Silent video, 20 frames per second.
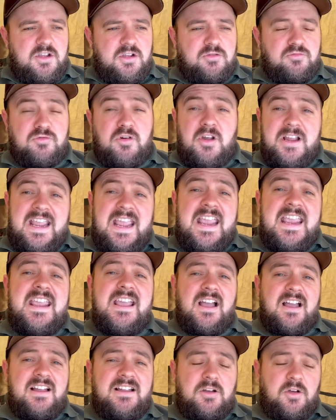right
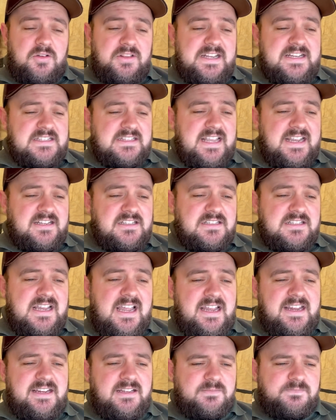here on this lake
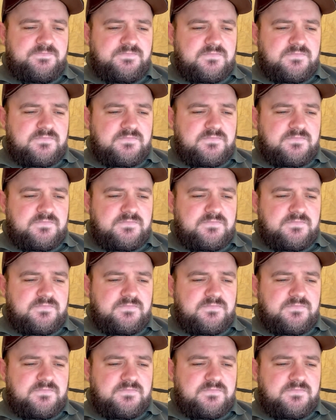today,